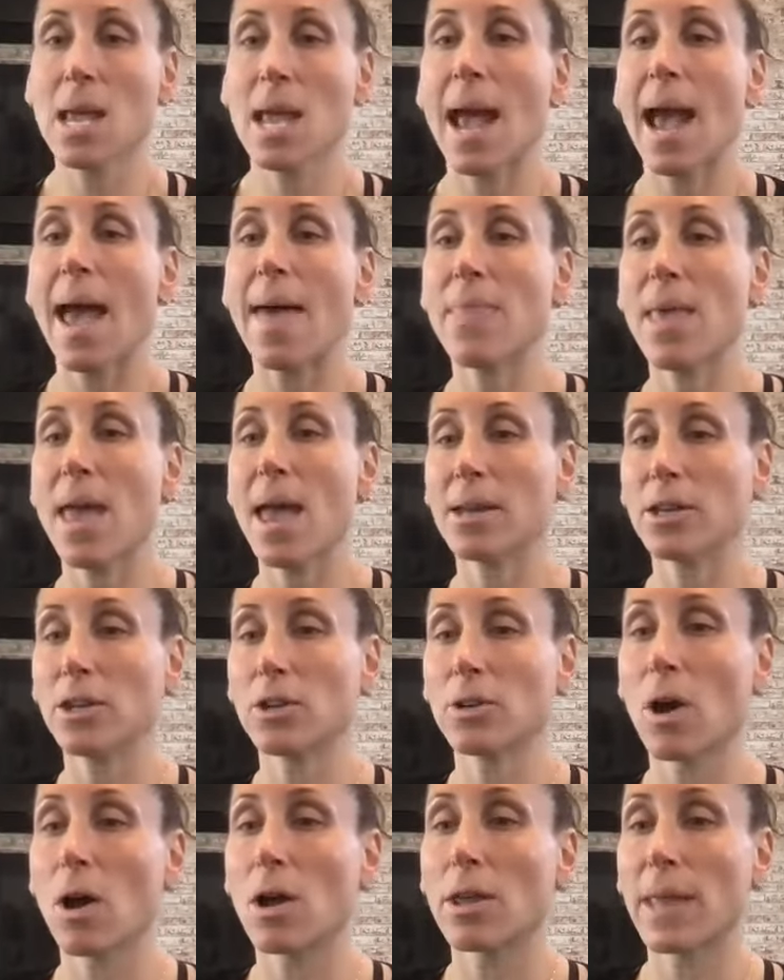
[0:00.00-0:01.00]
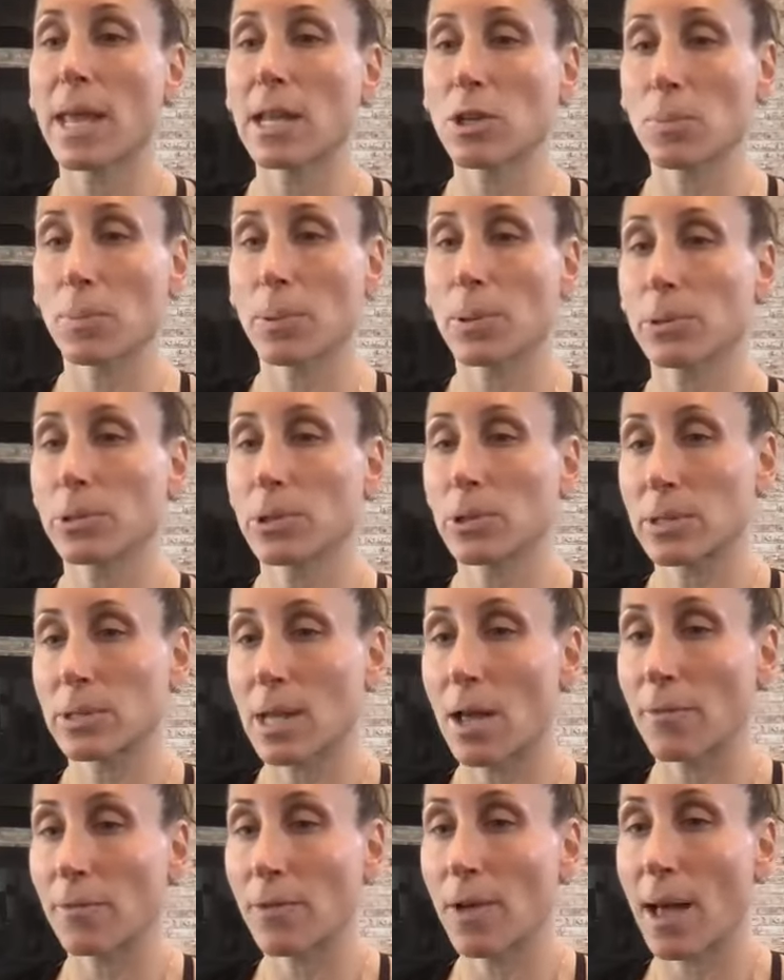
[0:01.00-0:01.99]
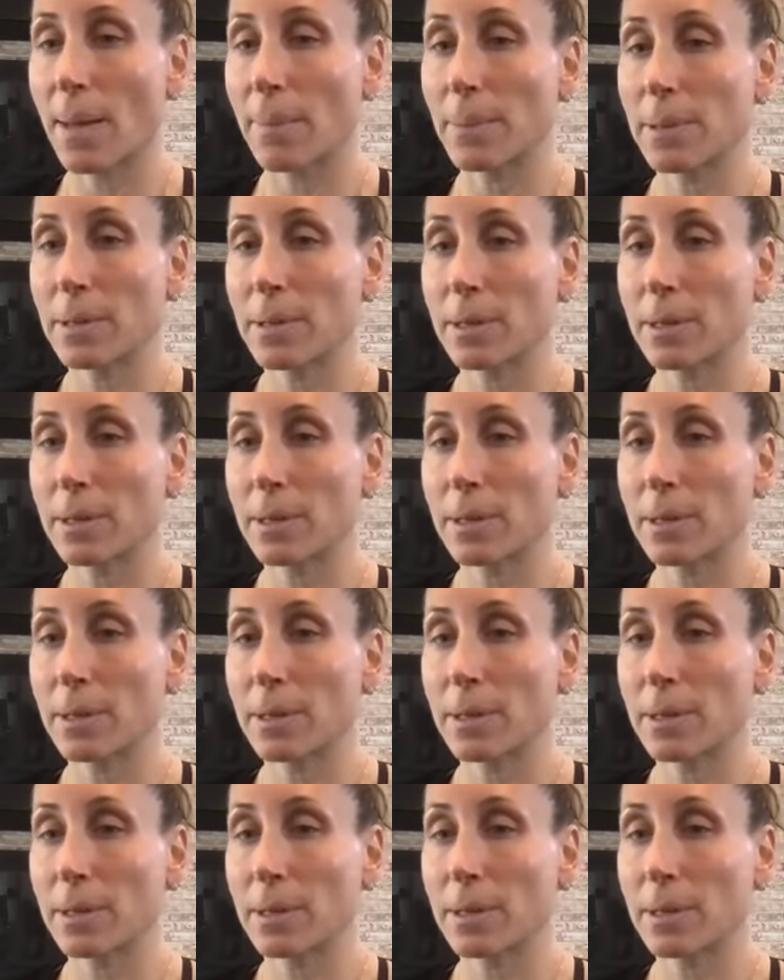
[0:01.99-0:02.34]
and then you pull yourself up.